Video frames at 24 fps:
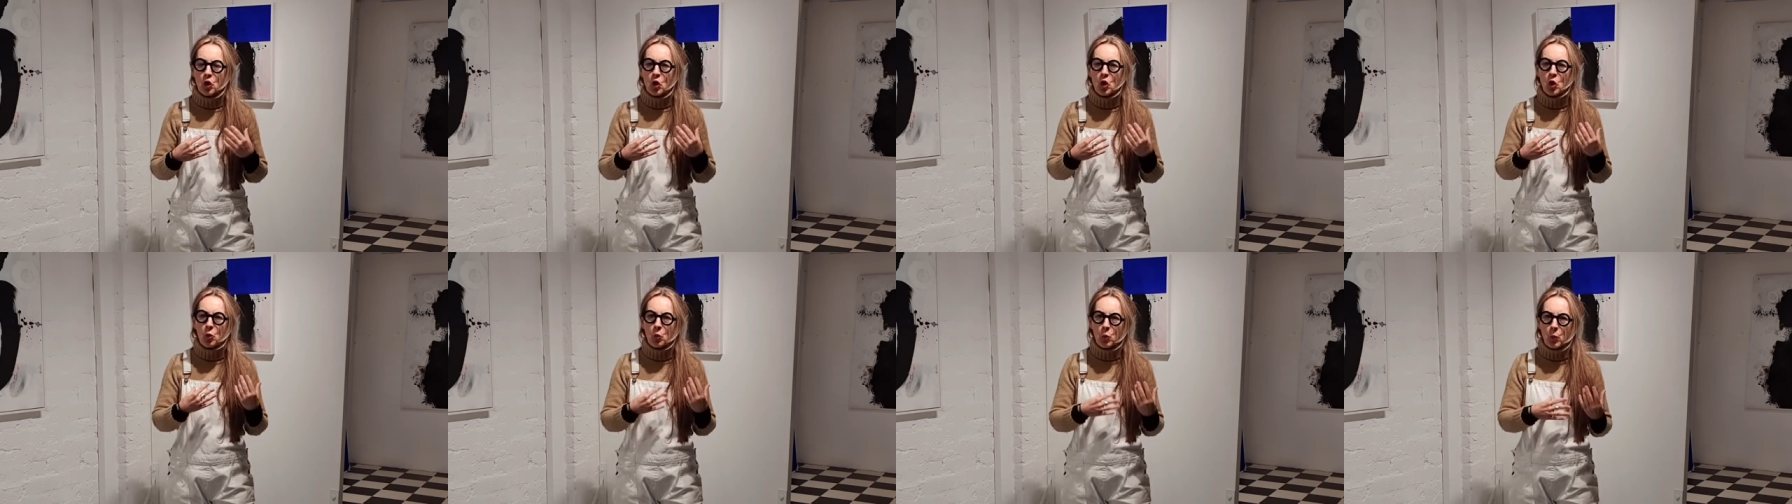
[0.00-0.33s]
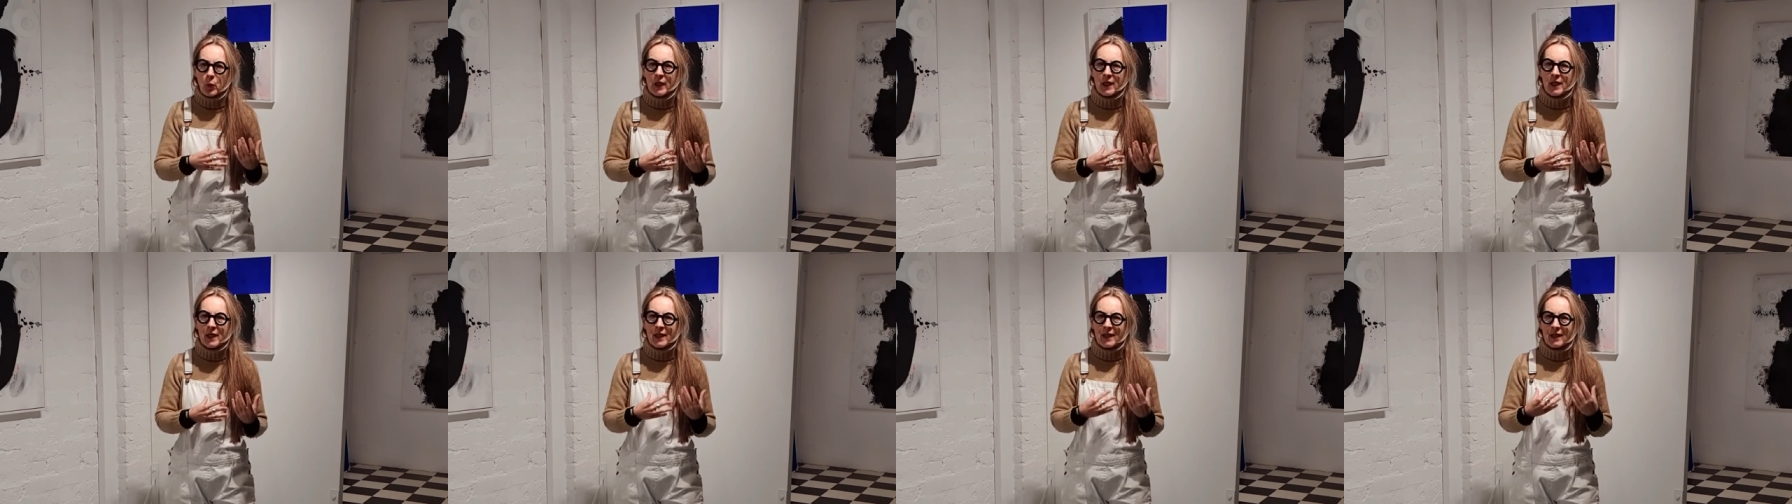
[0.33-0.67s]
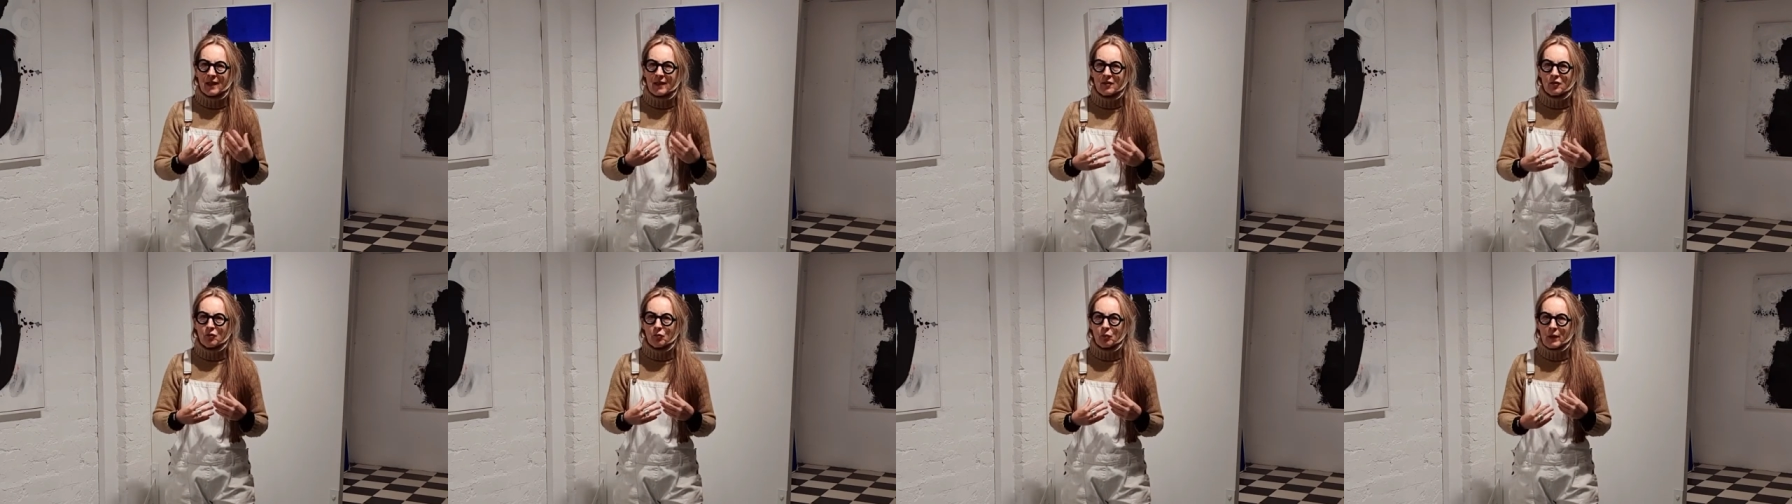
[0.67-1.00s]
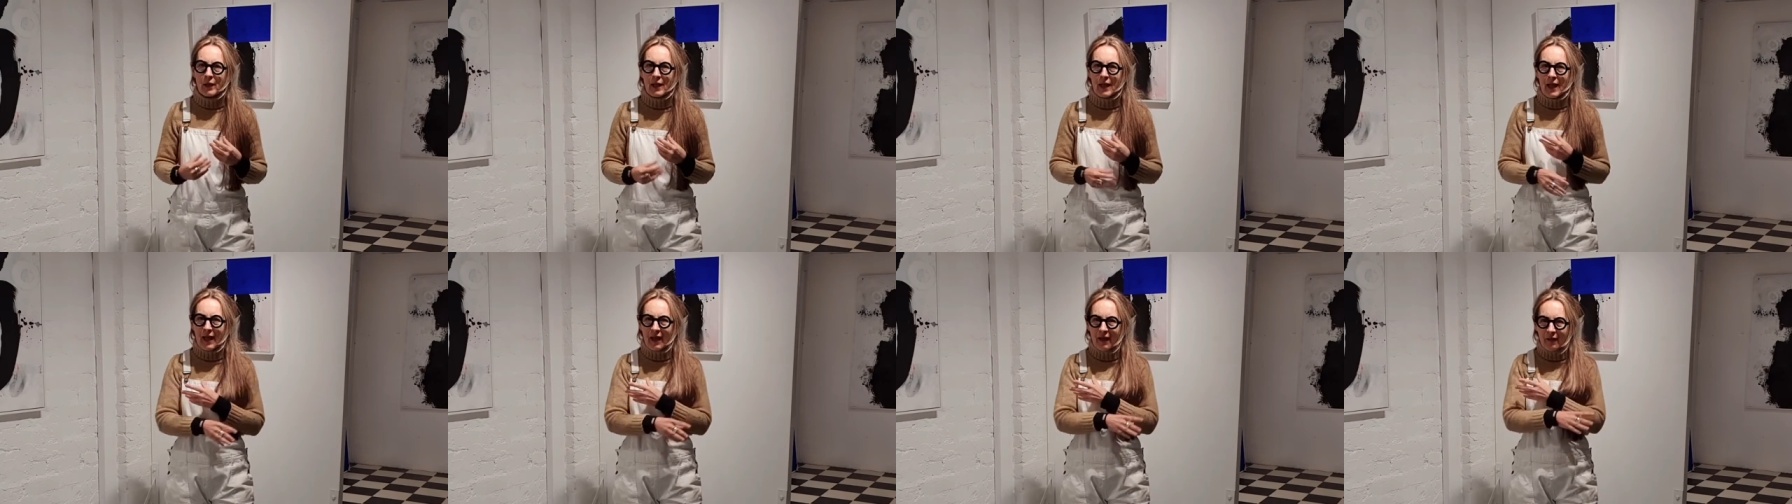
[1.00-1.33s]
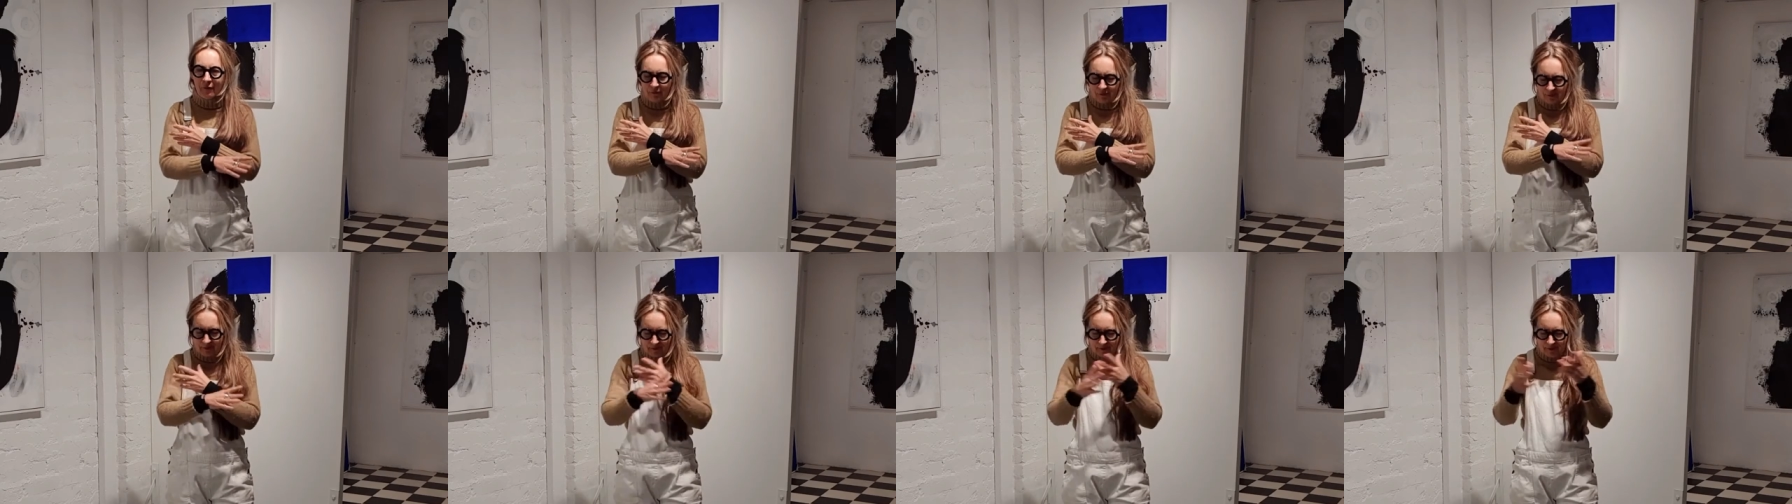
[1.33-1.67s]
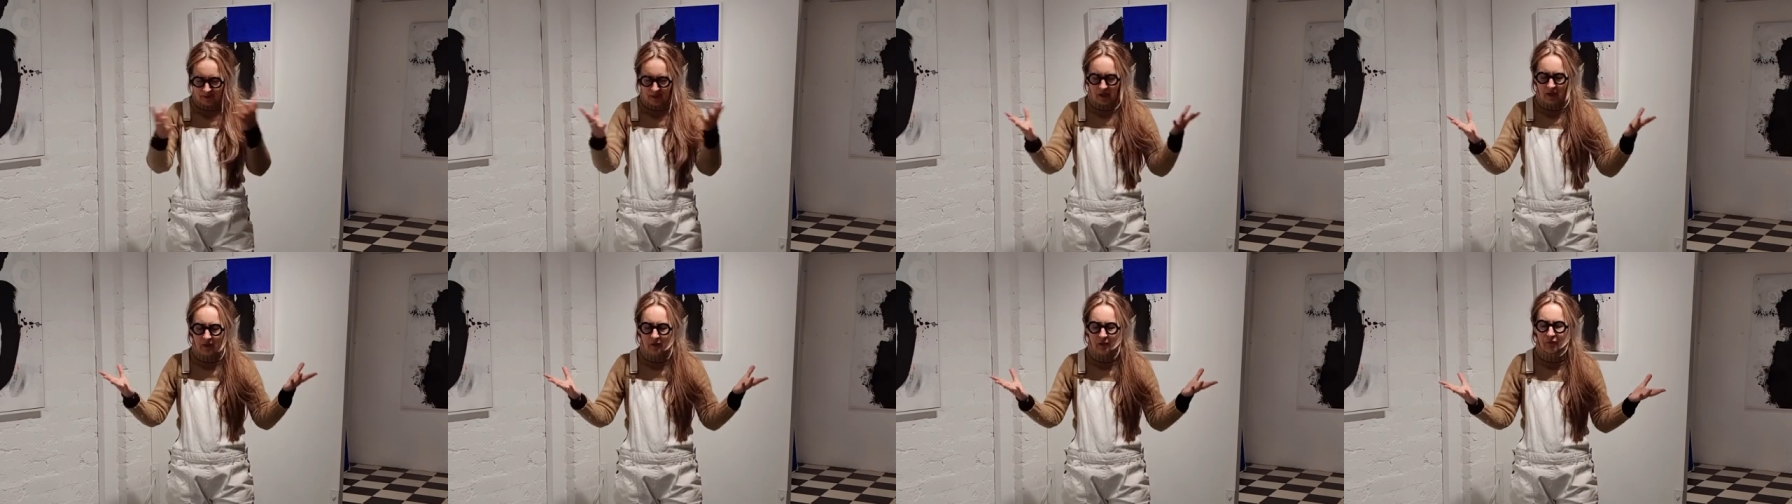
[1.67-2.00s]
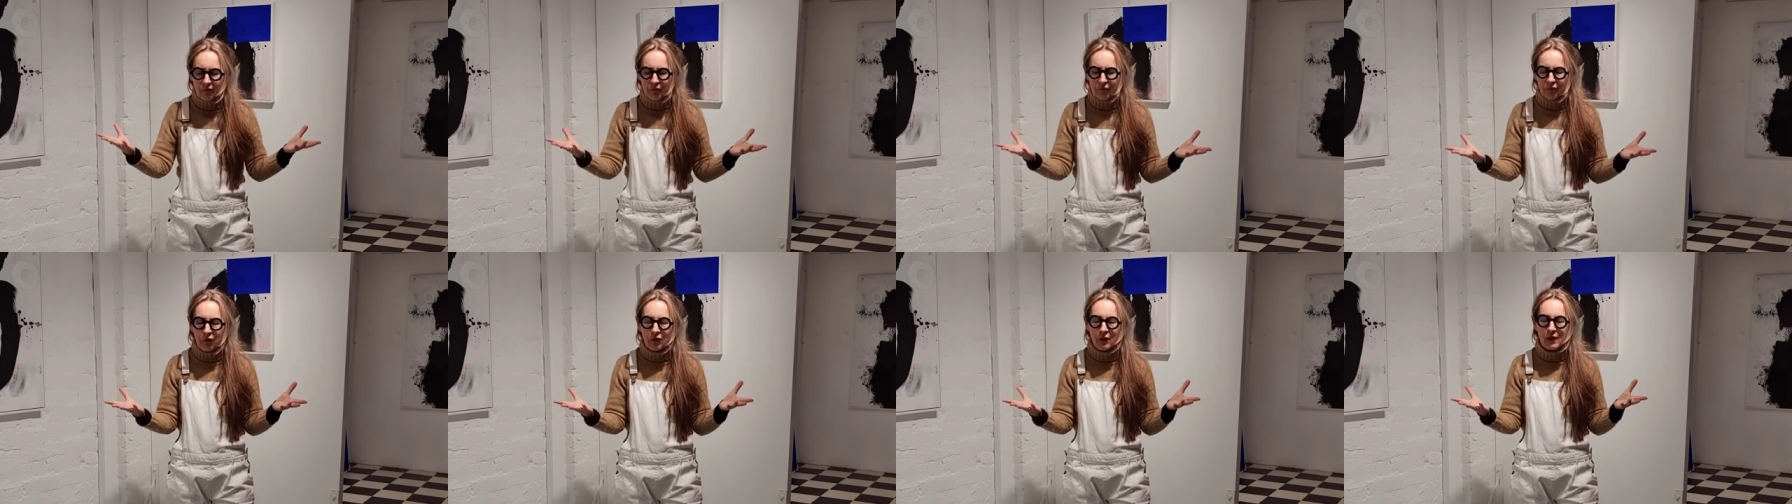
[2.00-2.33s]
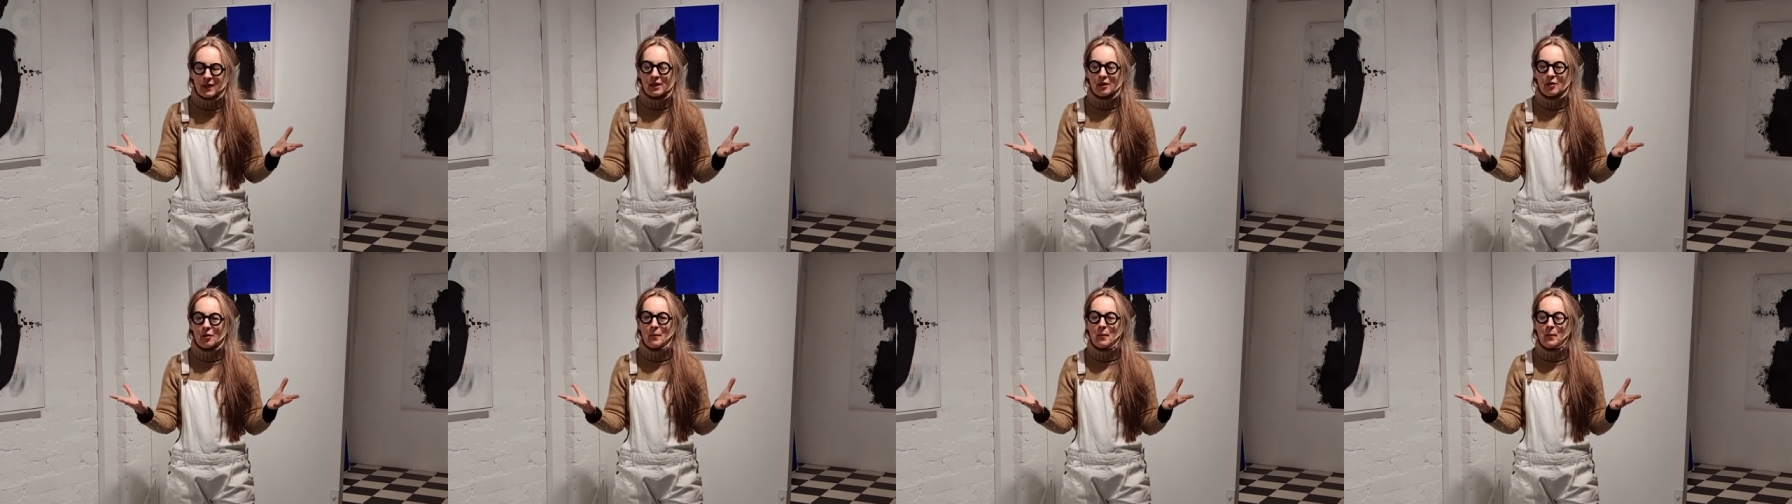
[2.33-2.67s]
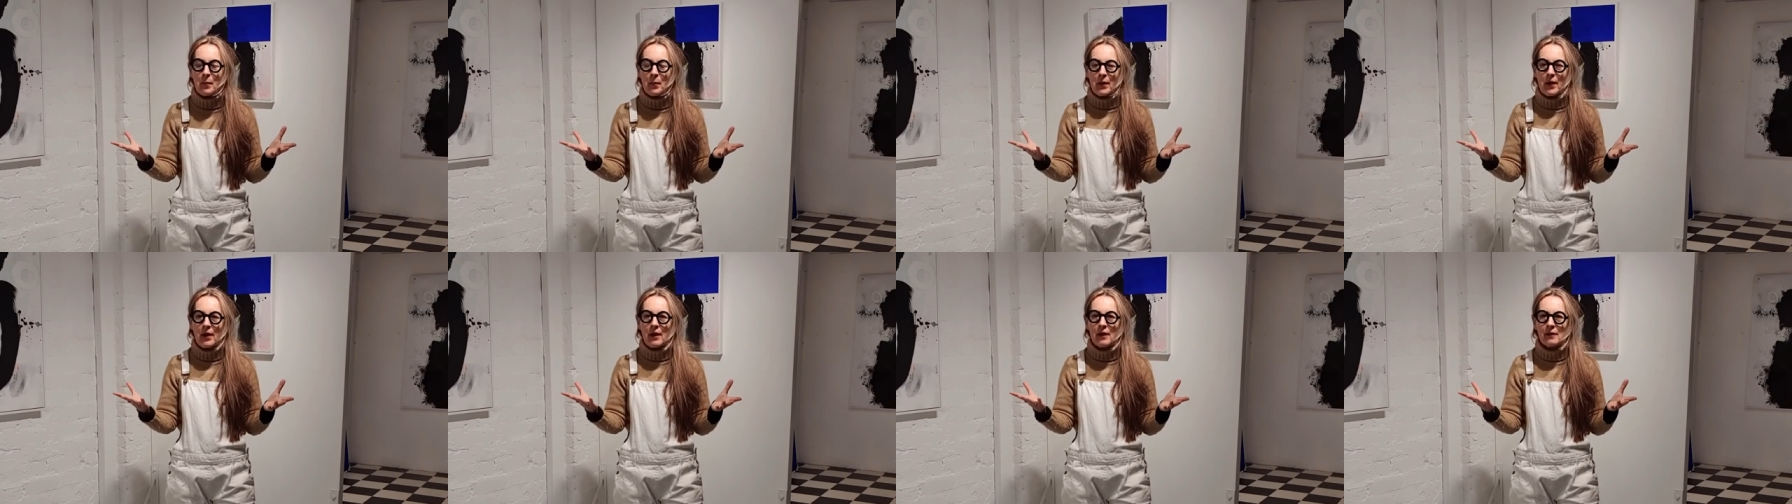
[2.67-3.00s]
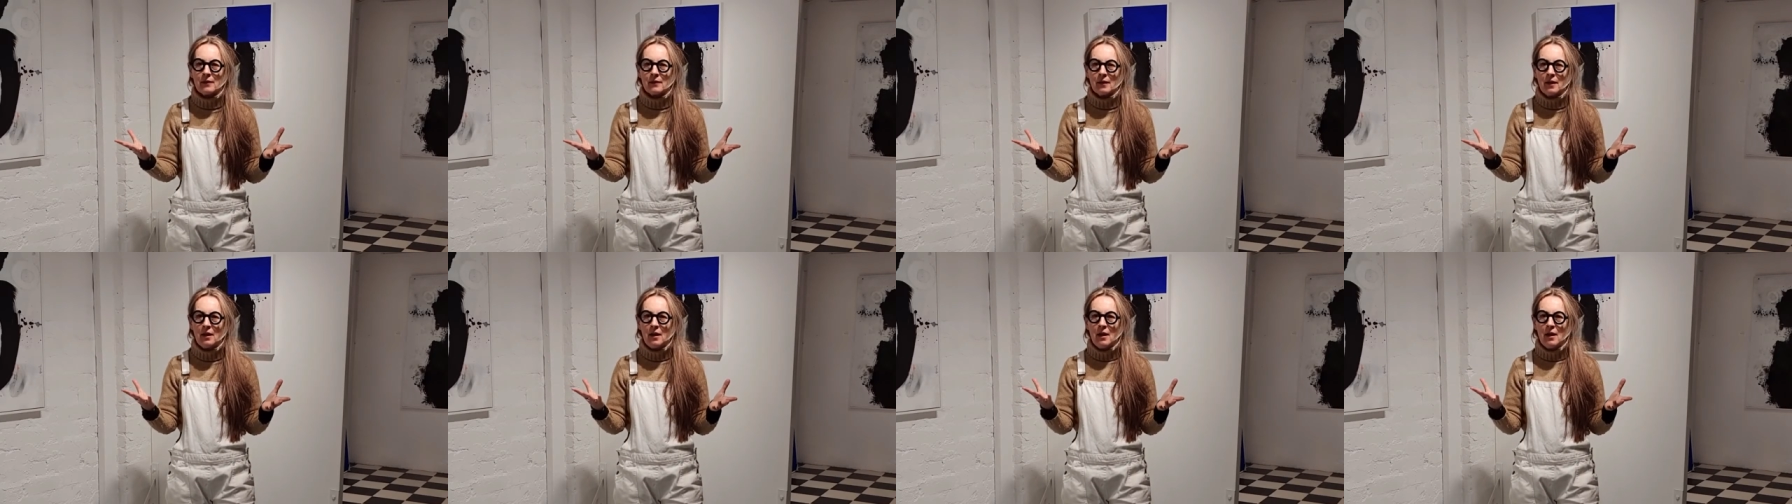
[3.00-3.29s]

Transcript: awareness when everything is falling apart.